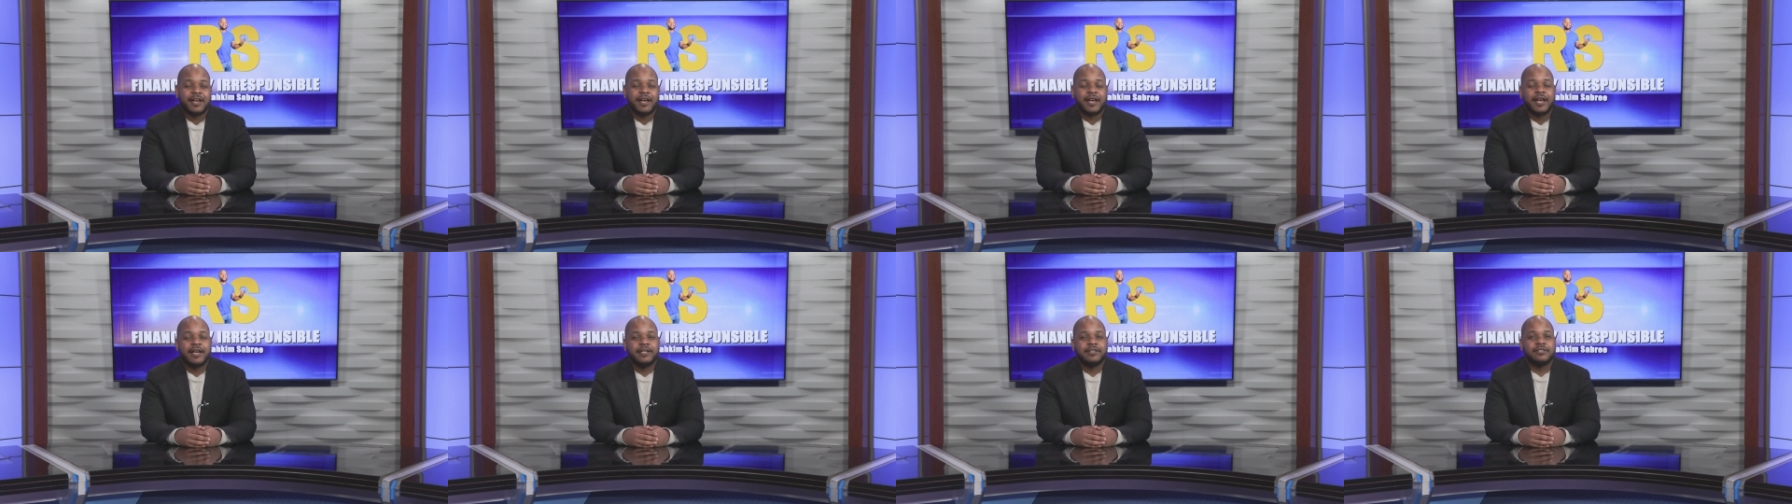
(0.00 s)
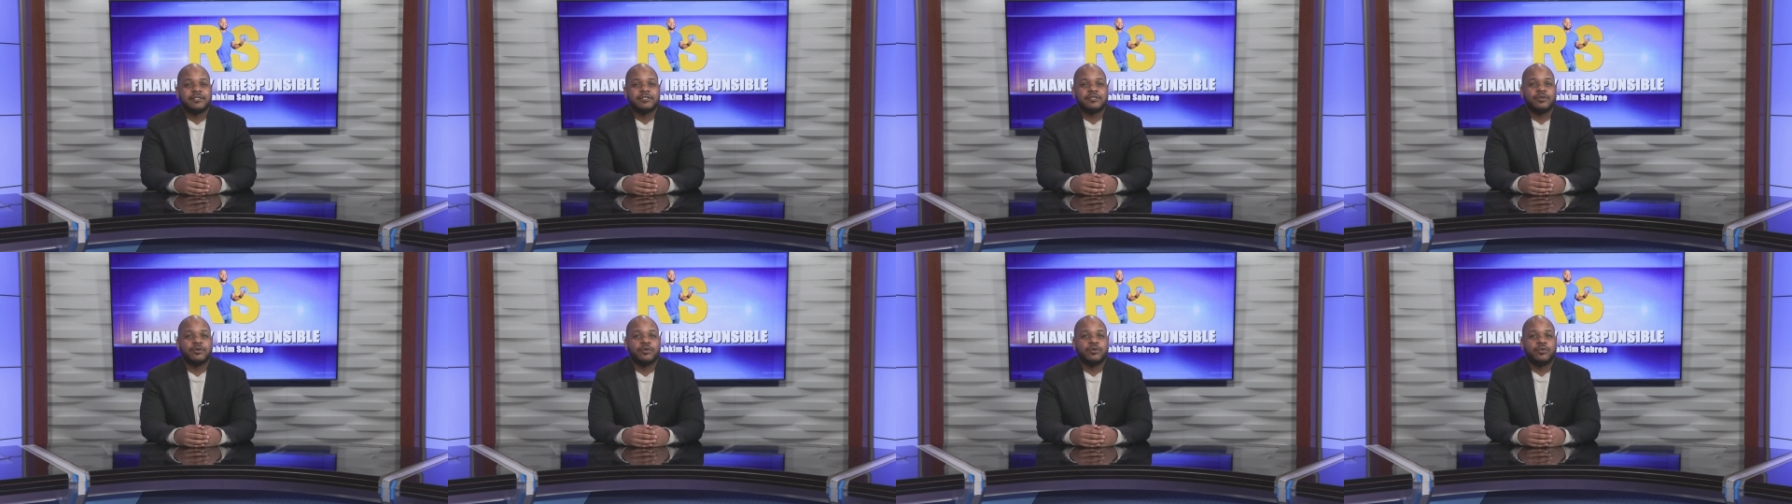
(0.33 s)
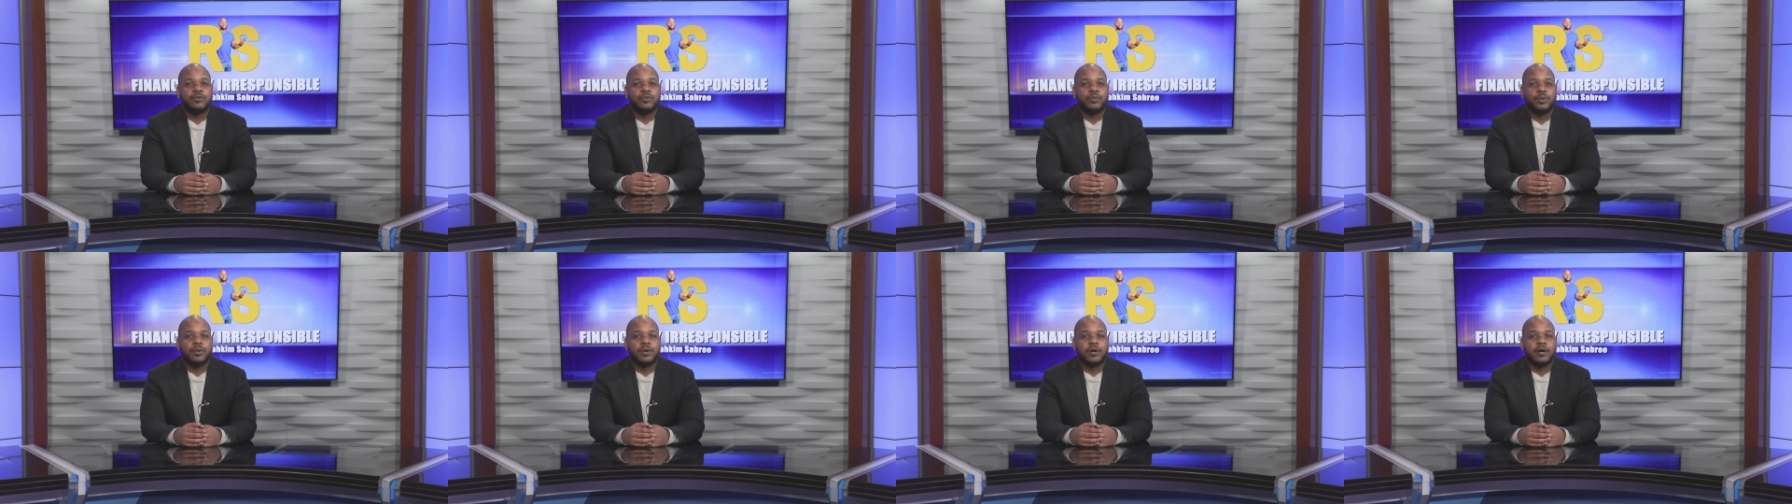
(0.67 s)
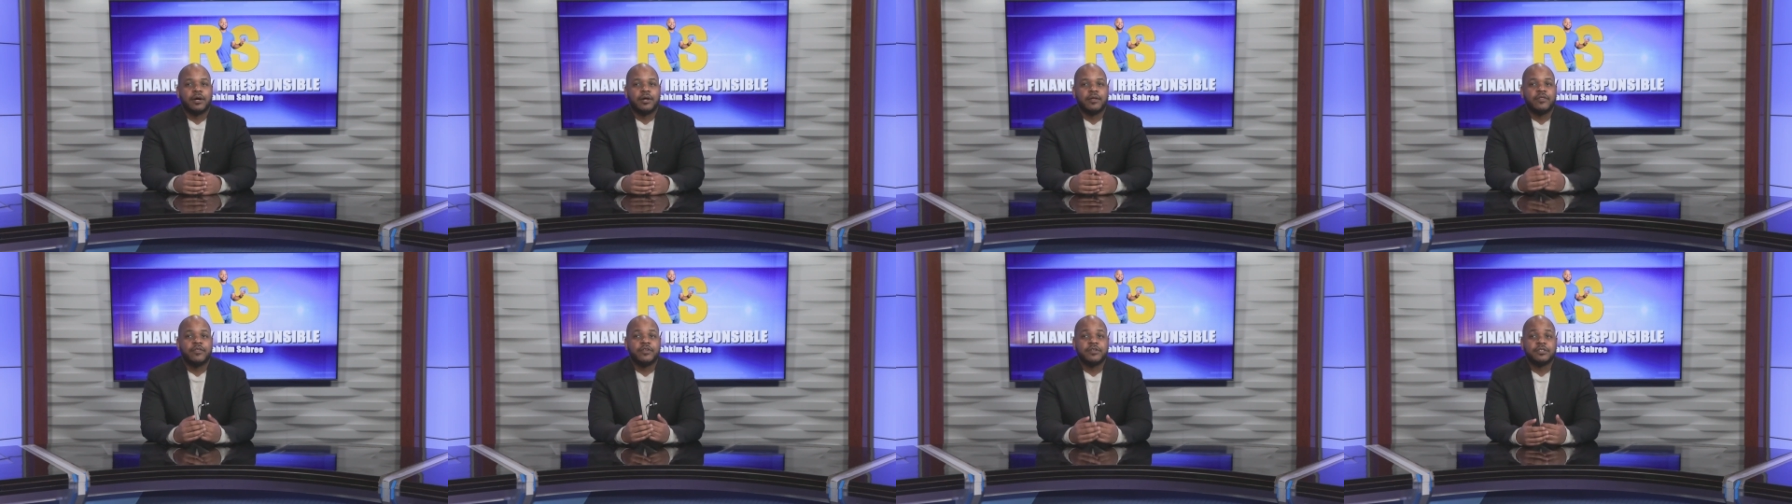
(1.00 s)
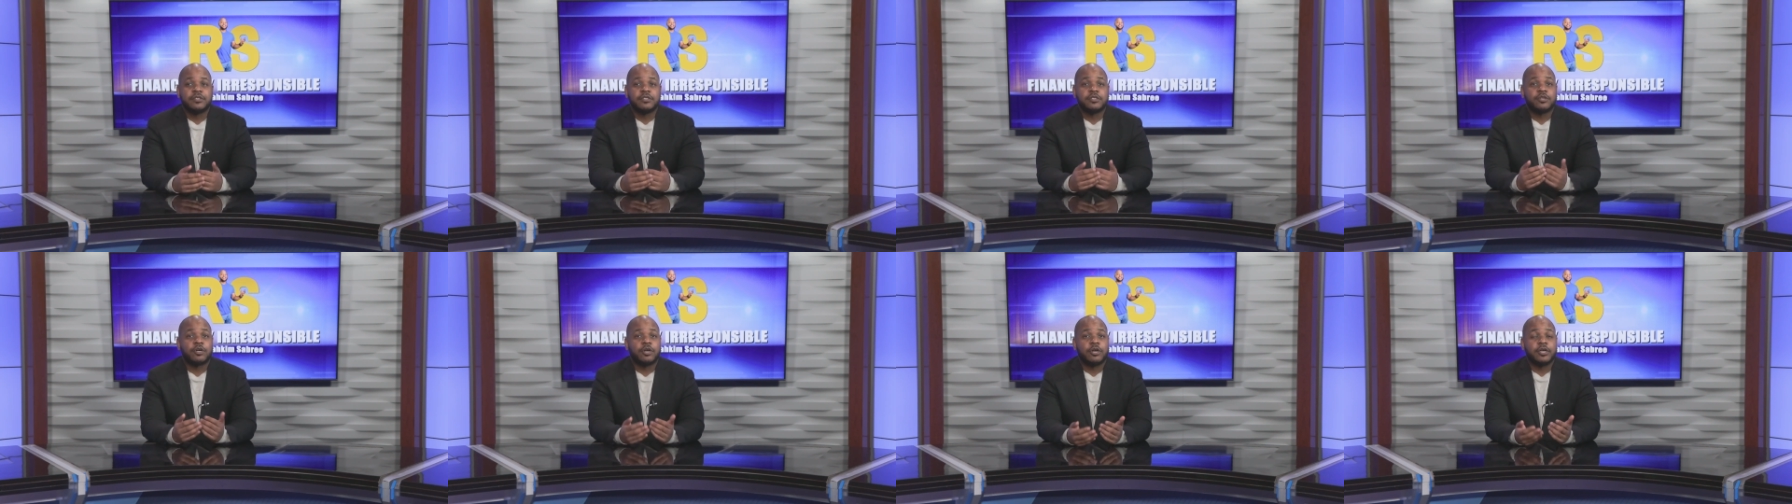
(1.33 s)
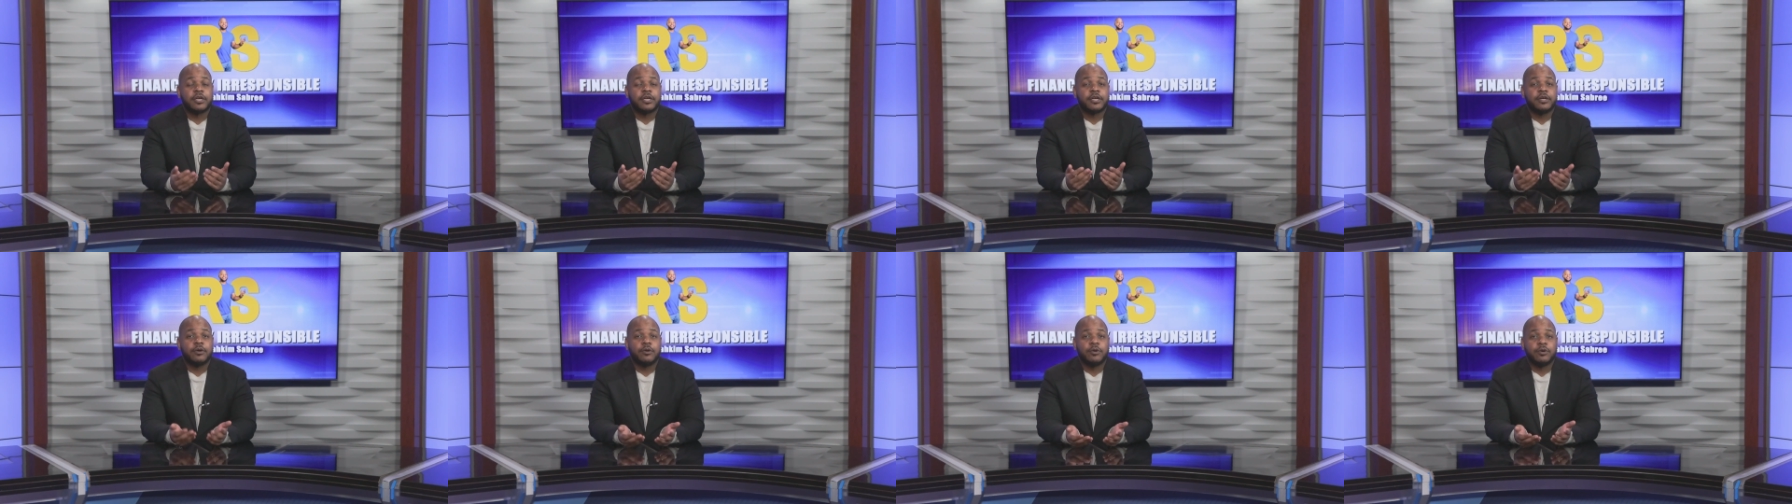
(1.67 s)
And so this target